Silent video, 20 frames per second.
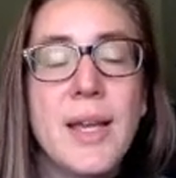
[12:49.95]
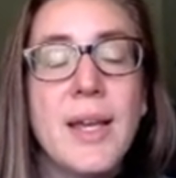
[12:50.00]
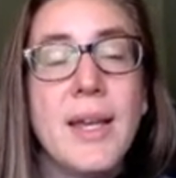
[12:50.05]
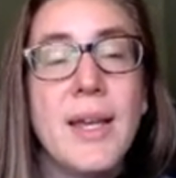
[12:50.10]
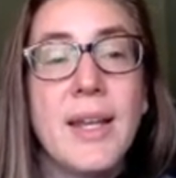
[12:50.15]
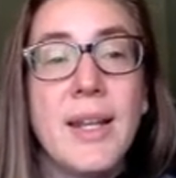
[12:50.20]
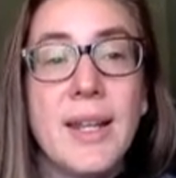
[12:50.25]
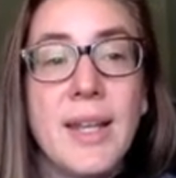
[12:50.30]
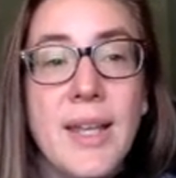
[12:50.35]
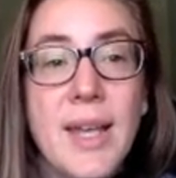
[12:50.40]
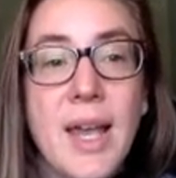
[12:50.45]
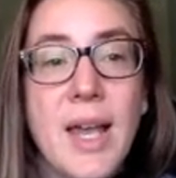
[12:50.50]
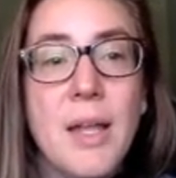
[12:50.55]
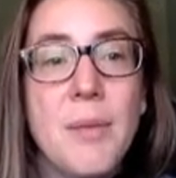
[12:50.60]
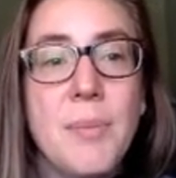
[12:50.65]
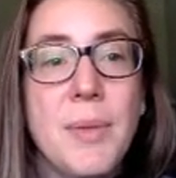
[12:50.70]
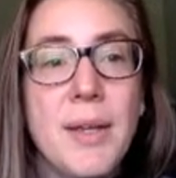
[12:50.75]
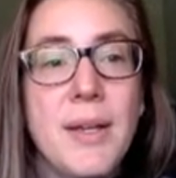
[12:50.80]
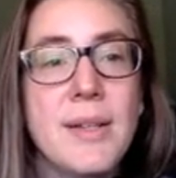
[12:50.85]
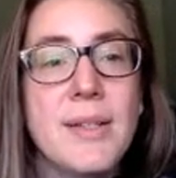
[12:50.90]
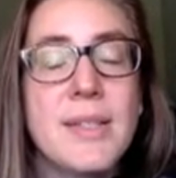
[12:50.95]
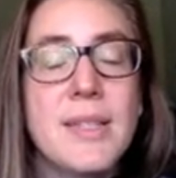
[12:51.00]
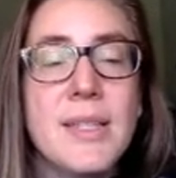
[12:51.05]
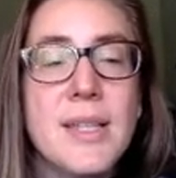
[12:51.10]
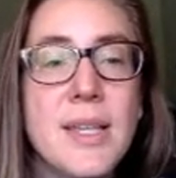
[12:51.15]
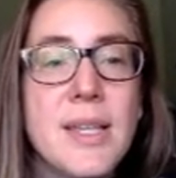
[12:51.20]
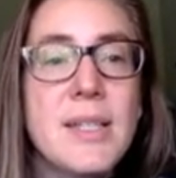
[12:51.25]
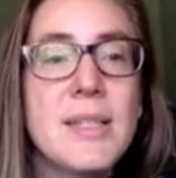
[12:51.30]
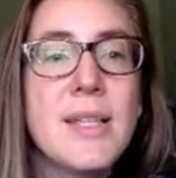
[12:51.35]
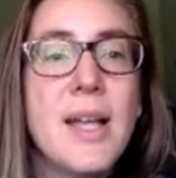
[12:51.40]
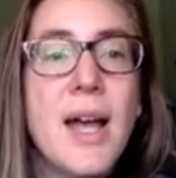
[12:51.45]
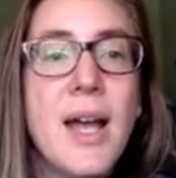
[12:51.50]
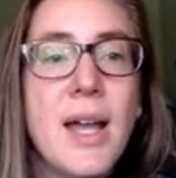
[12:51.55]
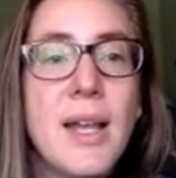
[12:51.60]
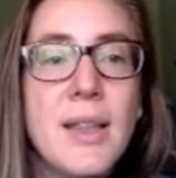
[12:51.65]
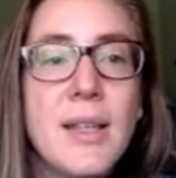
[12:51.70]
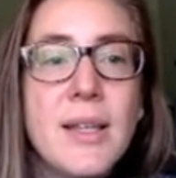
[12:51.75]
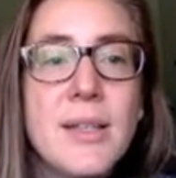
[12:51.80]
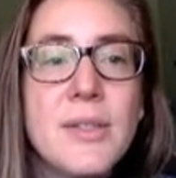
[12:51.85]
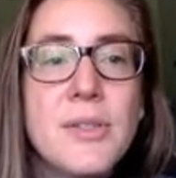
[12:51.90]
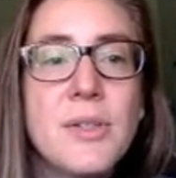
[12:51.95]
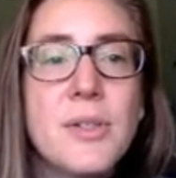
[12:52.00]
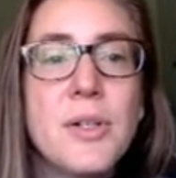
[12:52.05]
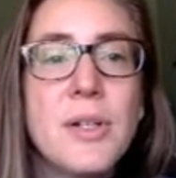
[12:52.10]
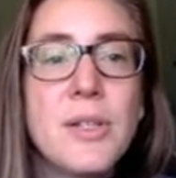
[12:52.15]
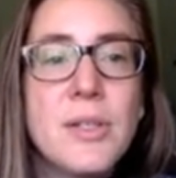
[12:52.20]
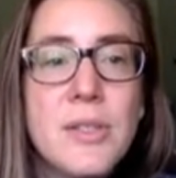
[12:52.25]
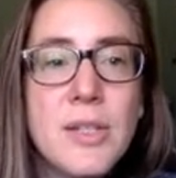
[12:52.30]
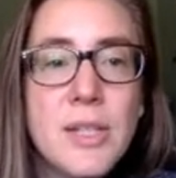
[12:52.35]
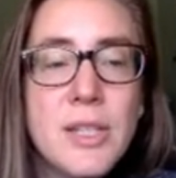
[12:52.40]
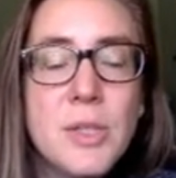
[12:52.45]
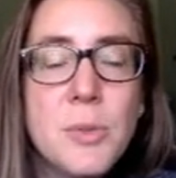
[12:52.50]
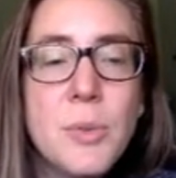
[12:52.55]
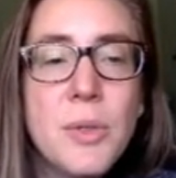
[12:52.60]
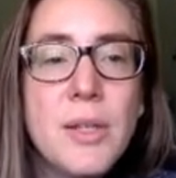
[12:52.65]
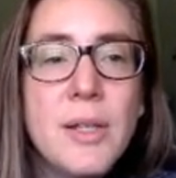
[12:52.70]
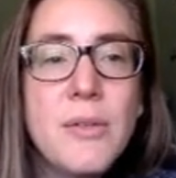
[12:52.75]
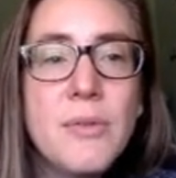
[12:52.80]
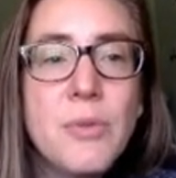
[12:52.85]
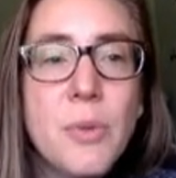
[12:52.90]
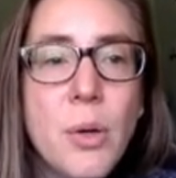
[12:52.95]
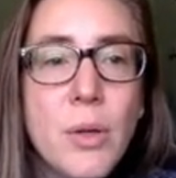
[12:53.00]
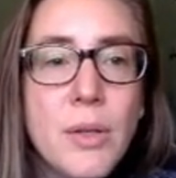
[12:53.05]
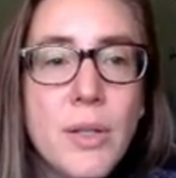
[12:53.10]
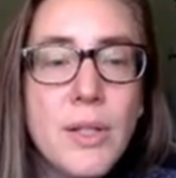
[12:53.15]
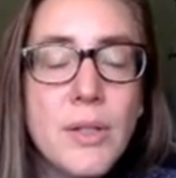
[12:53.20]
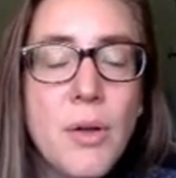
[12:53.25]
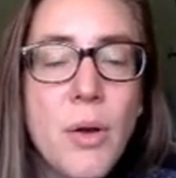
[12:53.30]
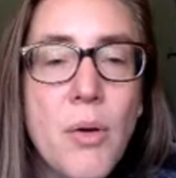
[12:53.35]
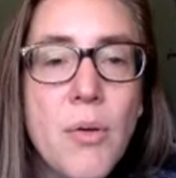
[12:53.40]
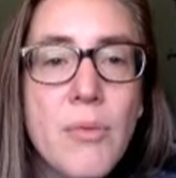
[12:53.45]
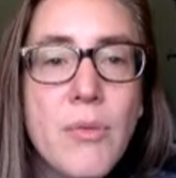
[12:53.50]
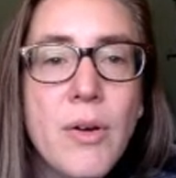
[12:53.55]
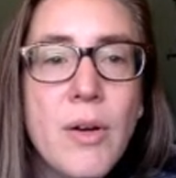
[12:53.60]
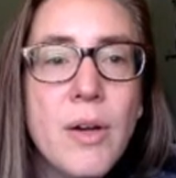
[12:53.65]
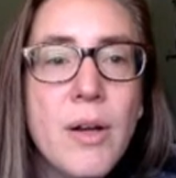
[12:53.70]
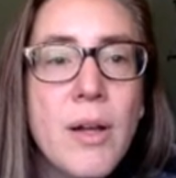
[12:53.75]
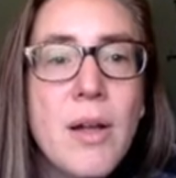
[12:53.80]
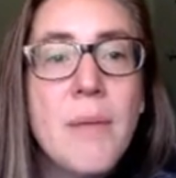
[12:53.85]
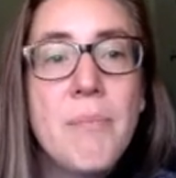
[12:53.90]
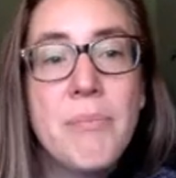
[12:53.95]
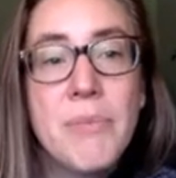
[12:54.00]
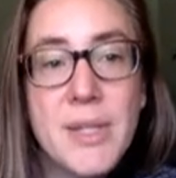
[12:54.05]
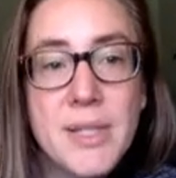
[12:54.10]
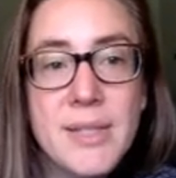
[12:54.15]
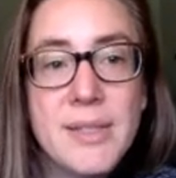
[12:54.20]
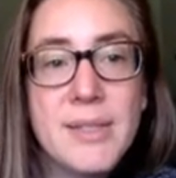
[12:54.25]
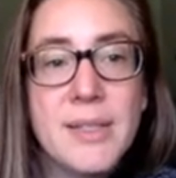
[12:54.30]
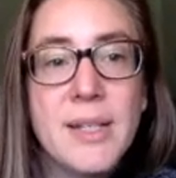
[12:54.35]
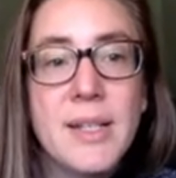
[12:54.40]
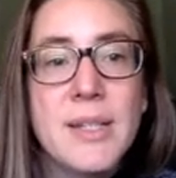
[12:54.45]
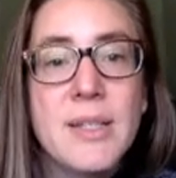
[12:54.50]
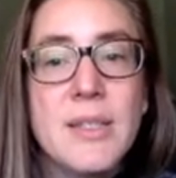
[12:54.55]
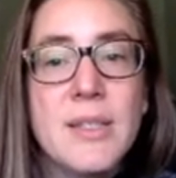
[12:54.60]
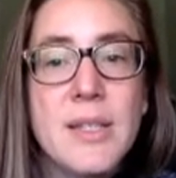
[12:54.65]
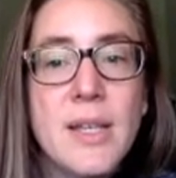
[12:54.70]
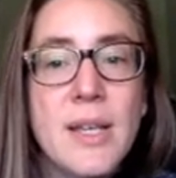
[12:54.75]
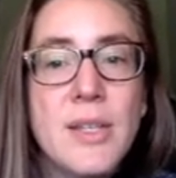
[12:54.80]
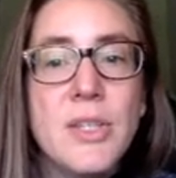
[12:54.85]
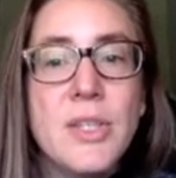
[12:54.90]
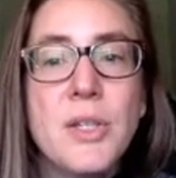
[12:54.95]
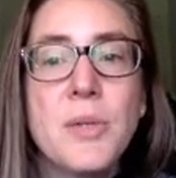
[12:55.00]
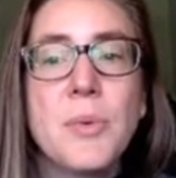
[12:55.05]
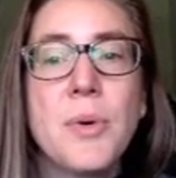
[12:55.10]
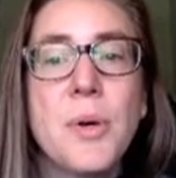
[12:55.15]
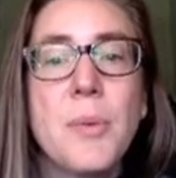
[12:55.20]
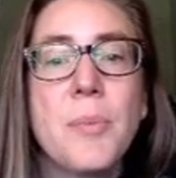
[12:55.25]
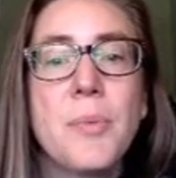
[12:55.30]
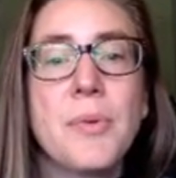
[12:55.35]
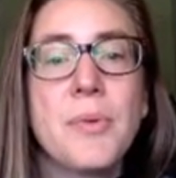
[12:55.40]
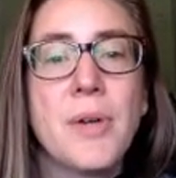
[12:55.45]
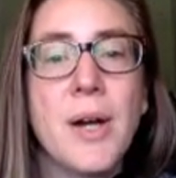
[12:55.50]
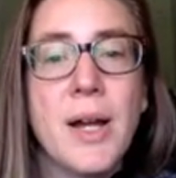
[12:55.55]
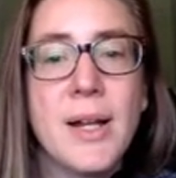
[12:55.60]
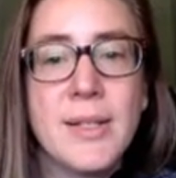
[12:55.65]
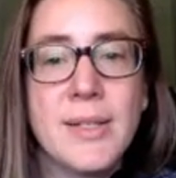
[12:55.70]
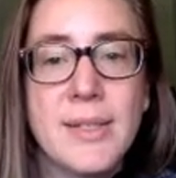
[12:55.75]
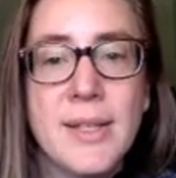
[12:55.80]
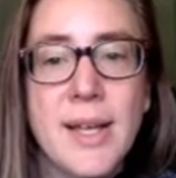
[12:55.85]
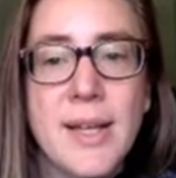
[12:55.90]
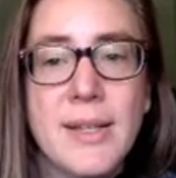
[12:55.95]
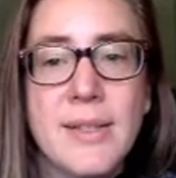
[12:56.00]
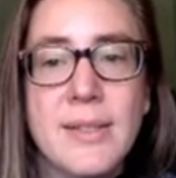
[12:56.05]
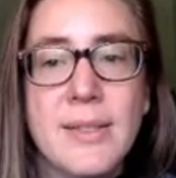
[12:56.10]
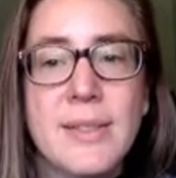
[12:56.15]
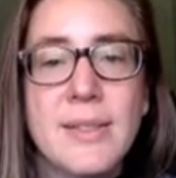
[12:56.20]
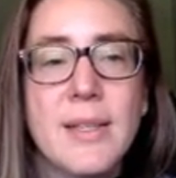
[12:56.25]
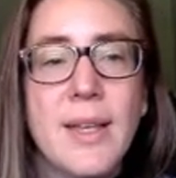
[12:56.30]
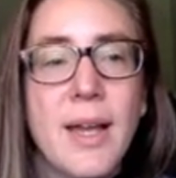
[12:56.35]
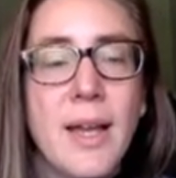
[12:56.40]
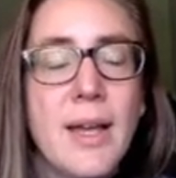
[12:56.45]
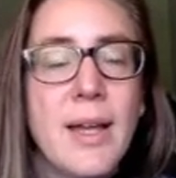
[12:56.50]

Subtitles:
And again, because these islands are continually rolling over, this is a continual process.